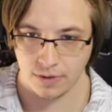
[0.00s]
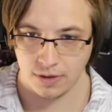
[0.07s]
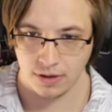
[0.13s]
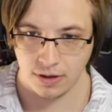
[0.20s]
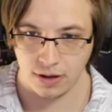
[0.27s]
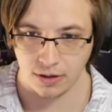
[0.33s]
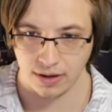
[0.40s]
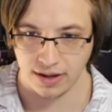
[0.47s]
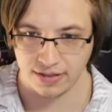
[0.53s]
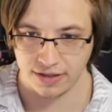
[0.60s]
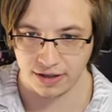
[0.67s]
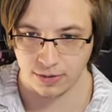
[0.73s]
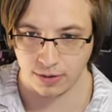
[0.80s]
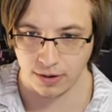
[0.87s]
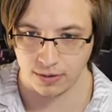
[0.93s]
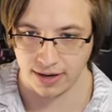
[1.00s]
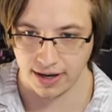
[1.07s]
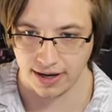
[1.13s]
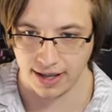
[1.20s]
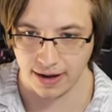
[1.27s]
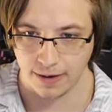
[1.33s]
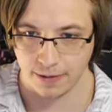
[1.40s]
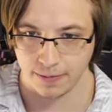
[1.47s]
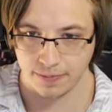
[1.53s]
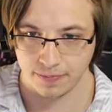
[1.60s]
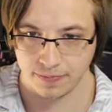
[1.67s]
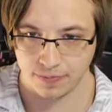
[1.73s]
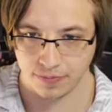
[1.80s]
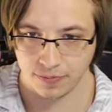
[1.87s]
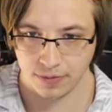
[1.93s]
Okay, I think we're okay now.
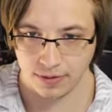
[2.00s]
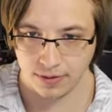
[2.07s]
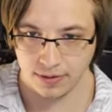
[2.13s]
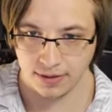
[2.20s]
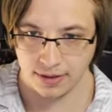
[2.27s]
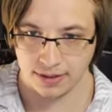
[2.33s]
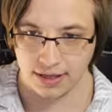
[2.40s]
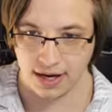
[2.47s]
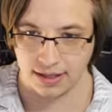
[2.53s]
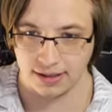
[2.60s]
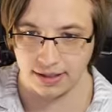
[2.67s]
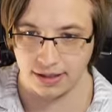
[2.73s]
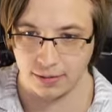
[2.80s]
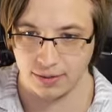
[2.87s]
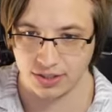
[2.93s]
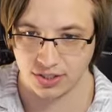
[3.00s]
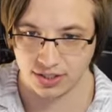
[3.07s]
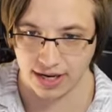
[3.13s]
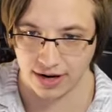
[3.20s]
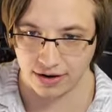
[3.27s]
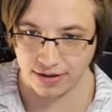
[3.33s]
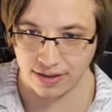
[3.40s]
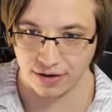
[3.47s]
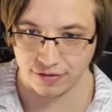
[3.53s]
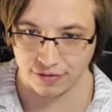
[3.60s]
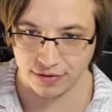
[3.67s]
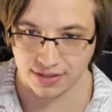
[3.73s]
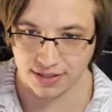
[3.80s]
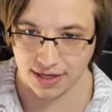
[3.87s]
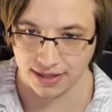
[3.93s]
Got a little bit scary there for
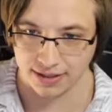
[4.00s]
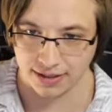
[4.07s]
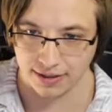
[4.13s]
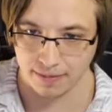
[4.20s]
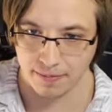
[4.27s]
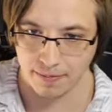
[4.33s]
a second.